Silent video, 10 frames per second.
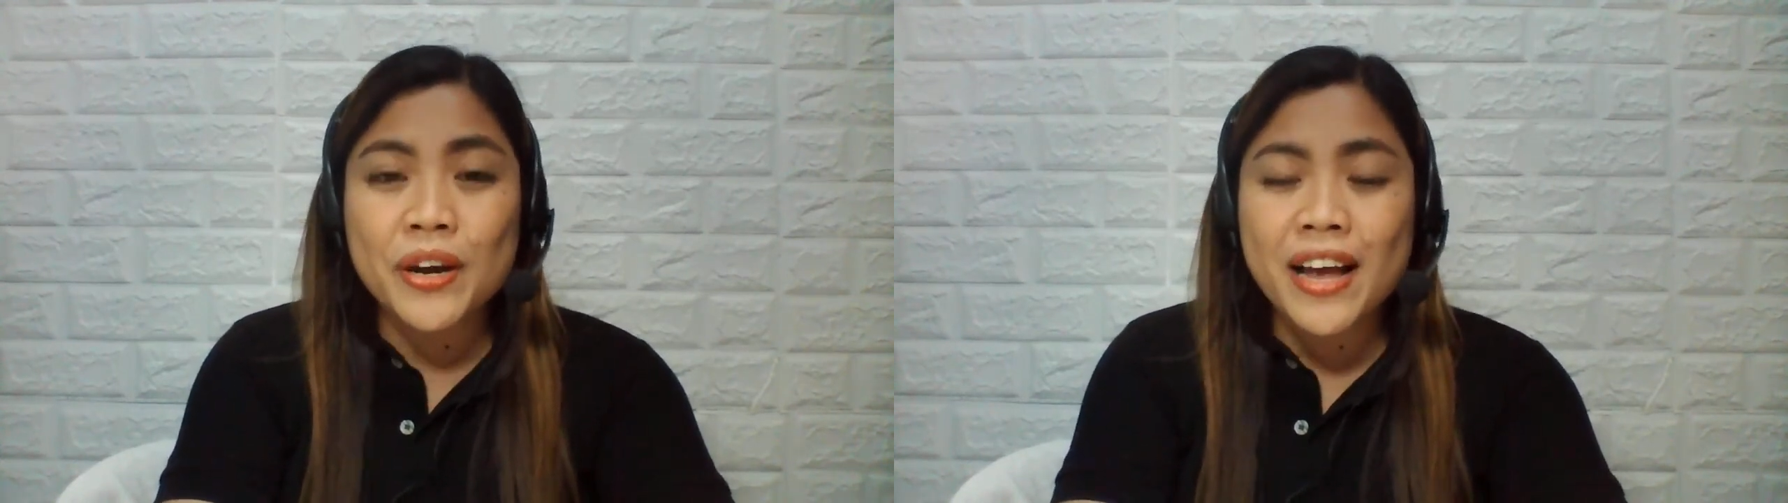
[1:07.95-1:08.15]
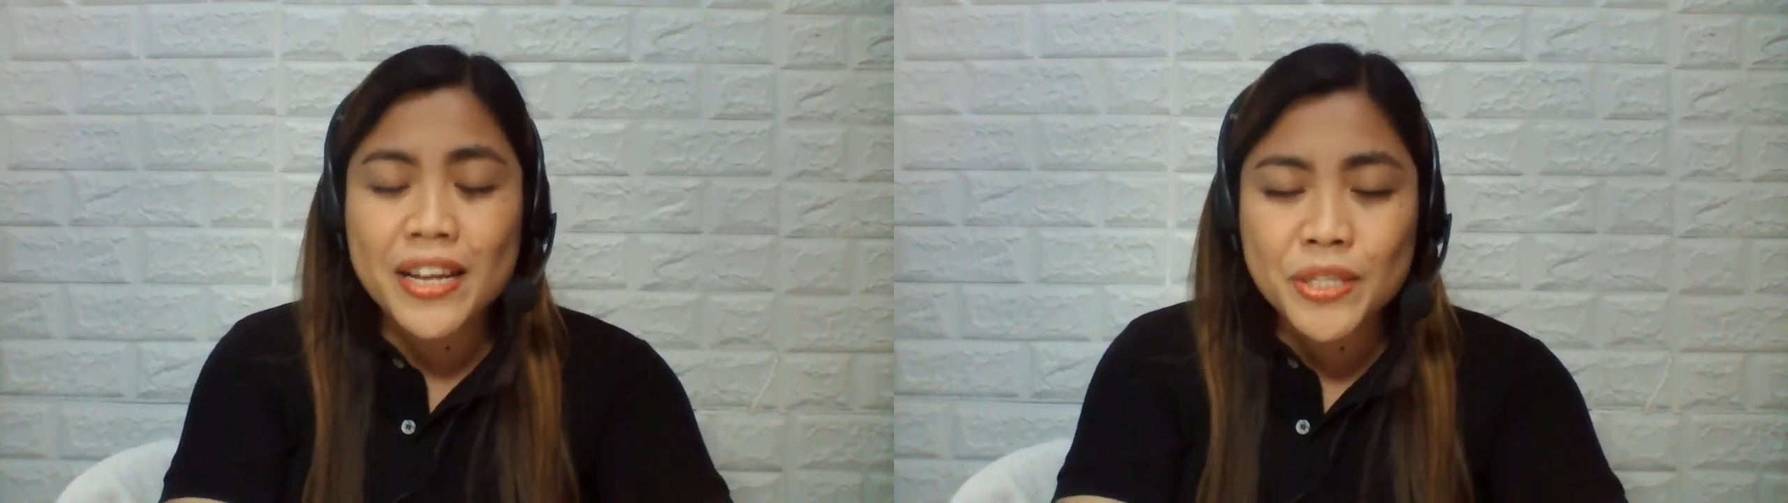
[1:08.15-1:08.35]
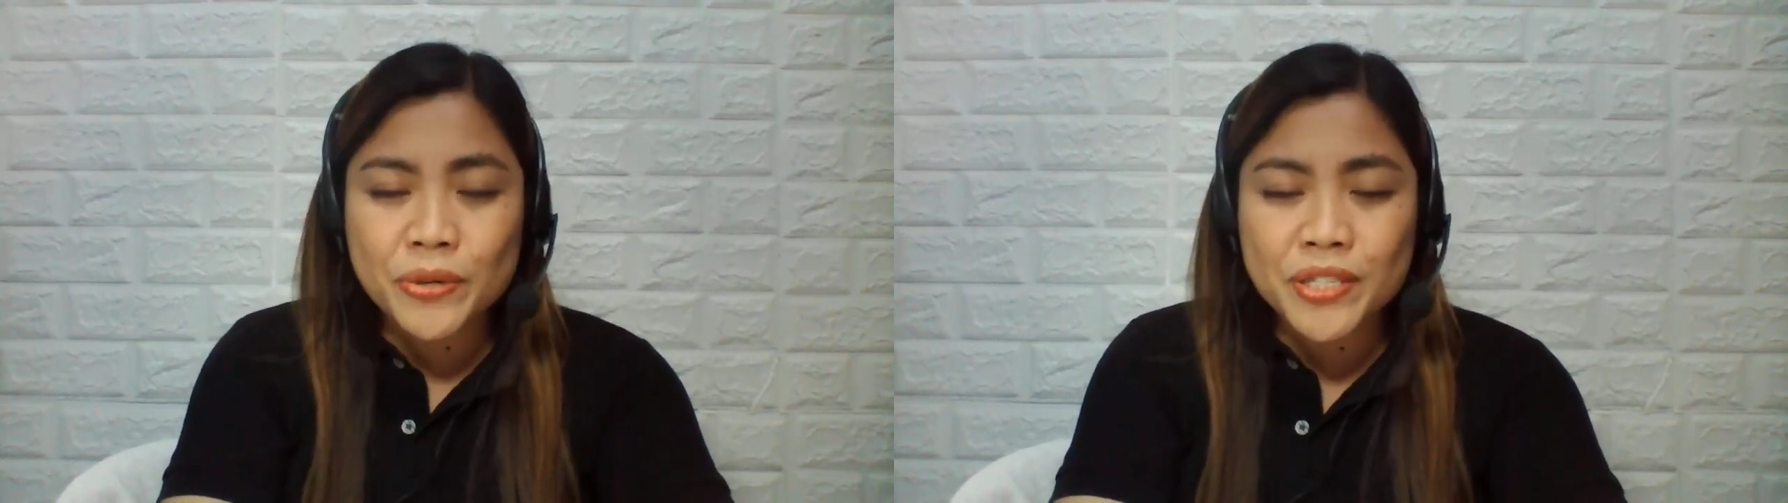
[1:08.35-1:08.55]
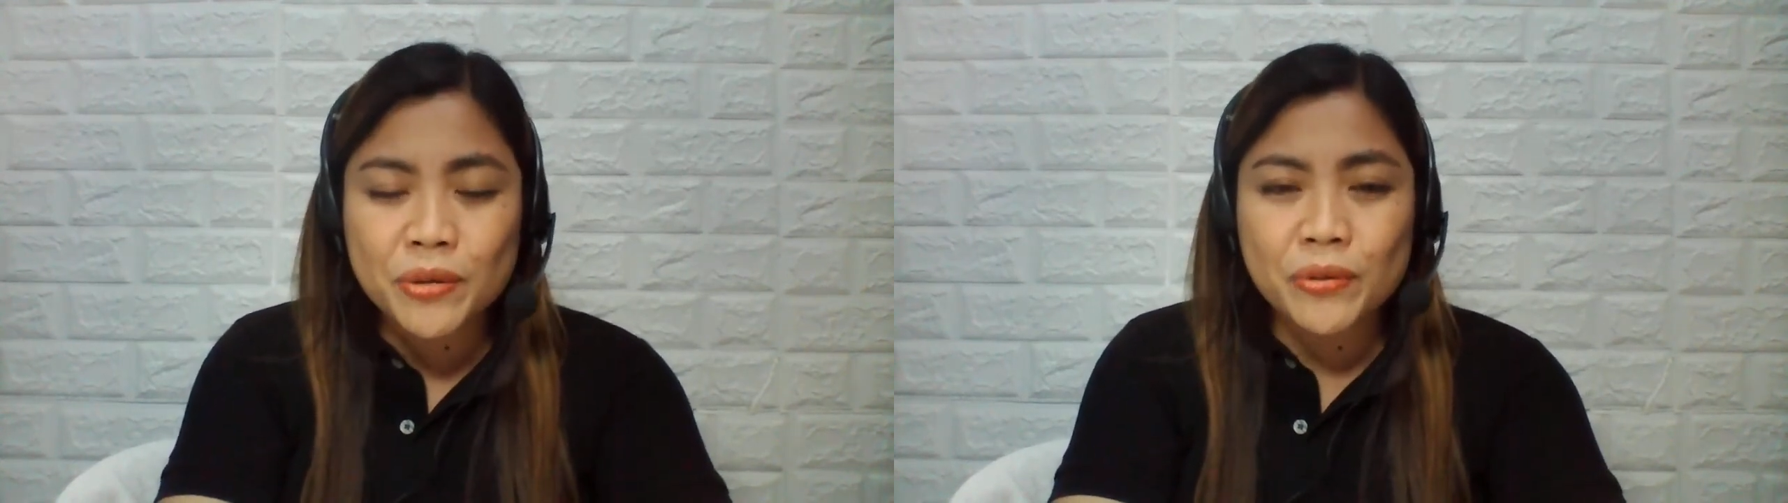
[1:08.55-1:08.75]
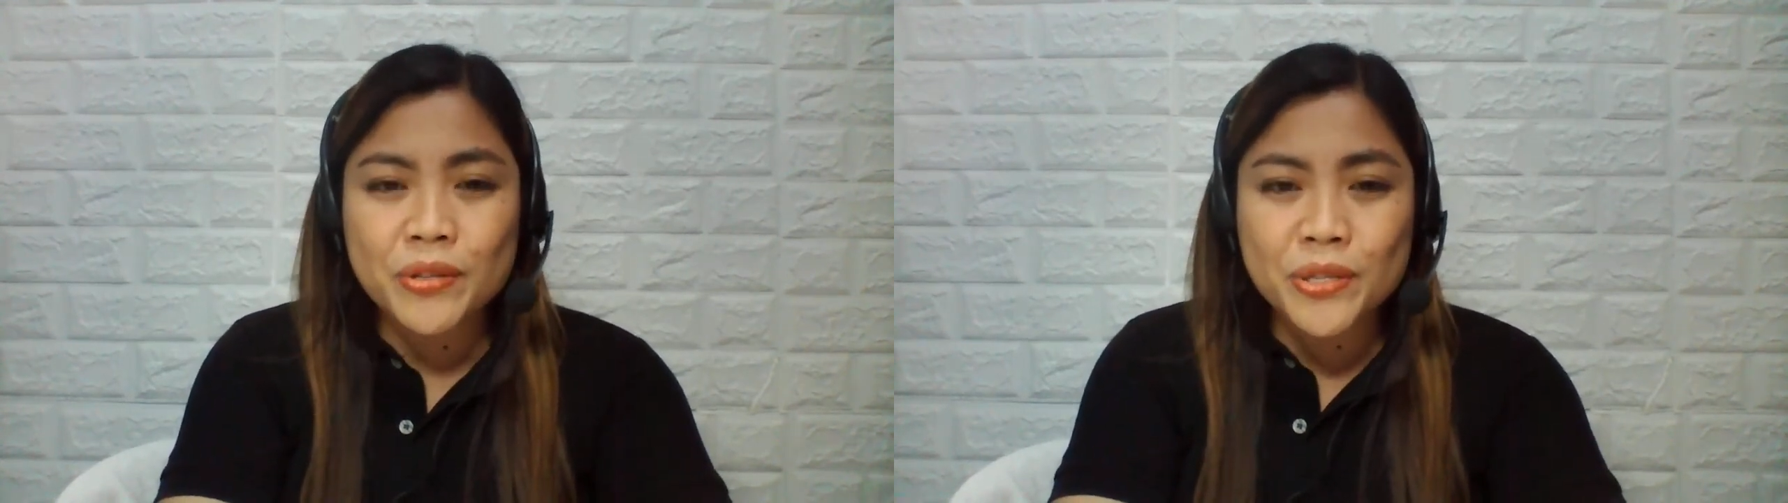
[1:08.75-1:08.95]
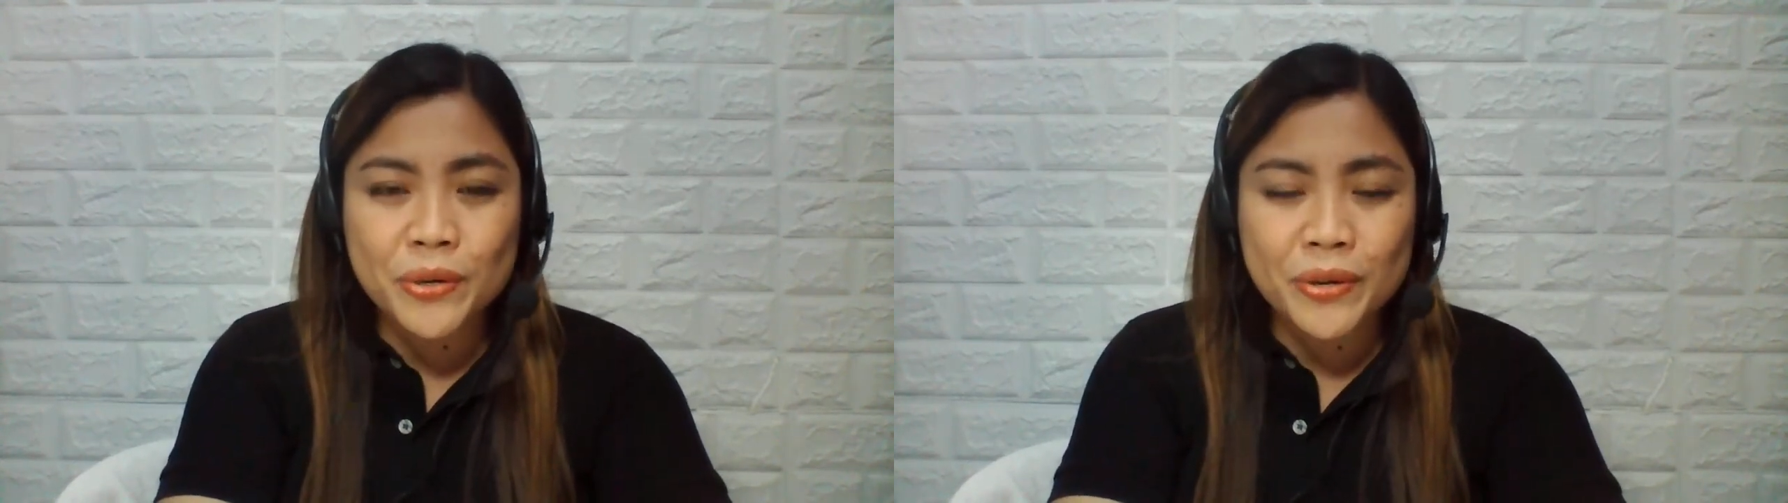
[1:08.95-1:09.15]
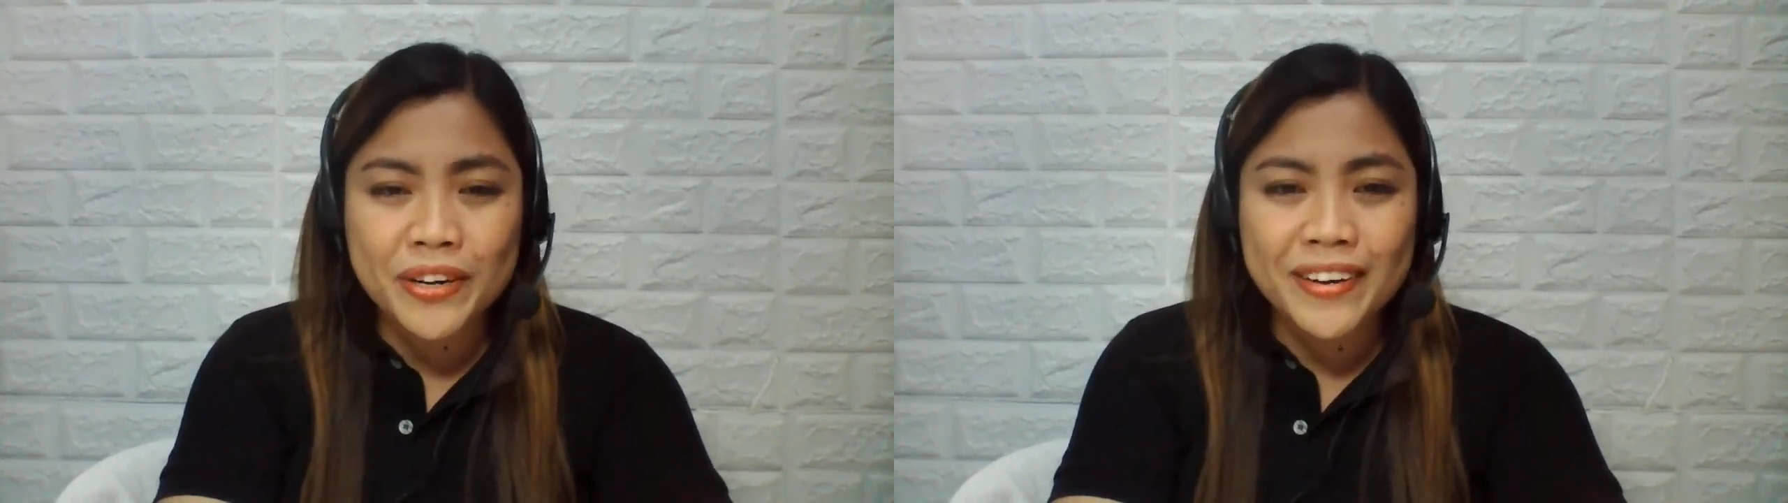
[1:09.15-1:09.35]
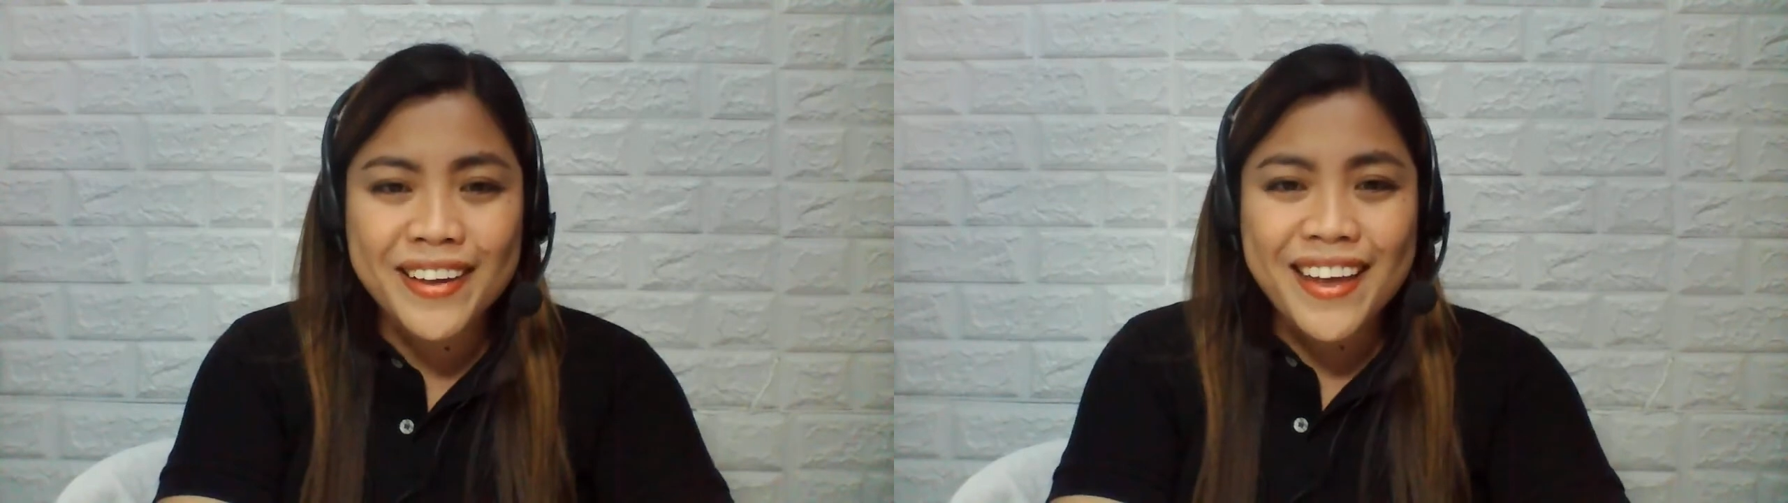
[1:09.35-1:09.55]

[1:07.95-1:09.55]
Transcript: country's culture.